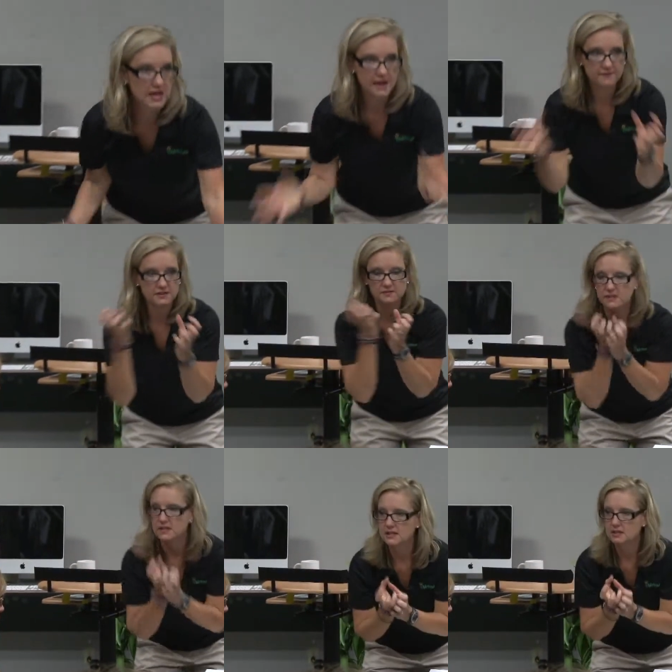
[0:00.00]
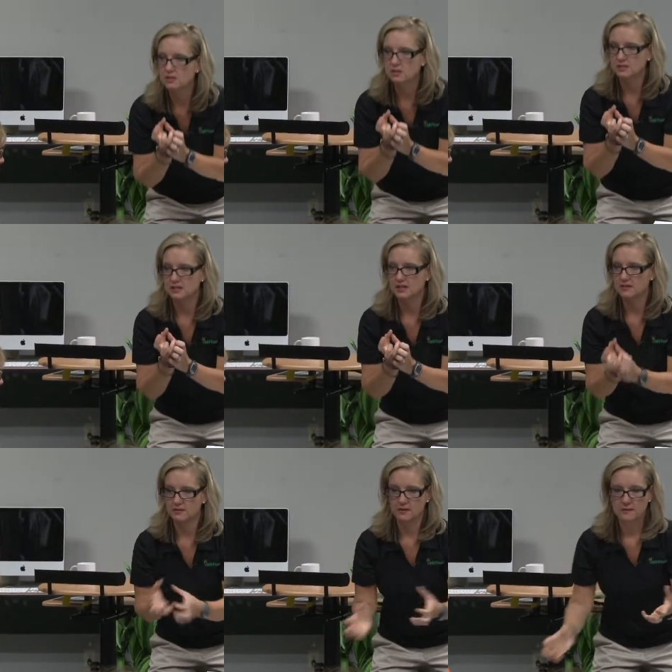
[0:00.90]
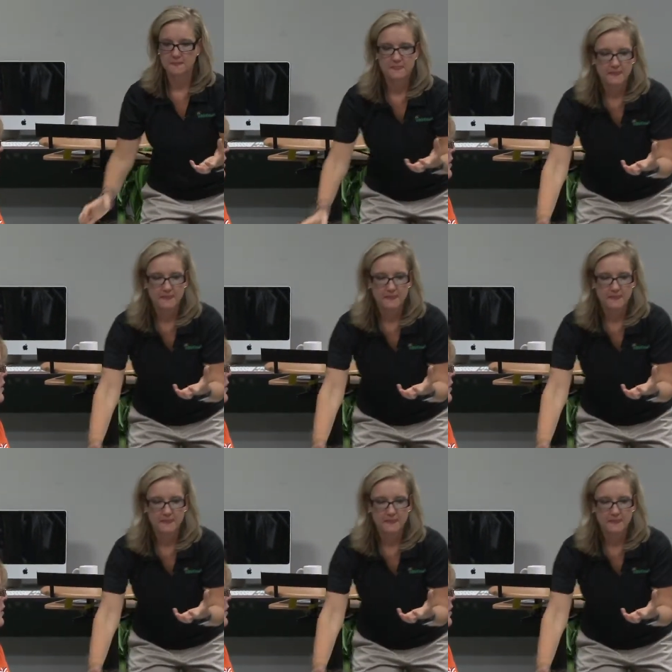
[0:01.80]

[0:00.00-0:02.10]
what the program's going to be about.